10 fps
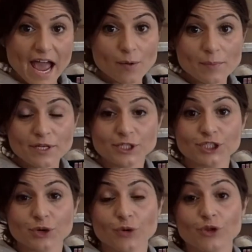I'm going to
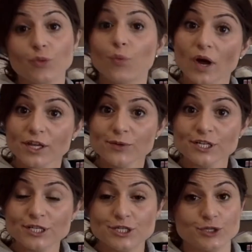show you what you
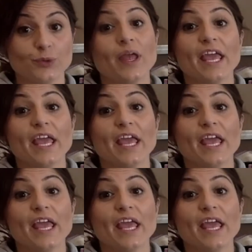can do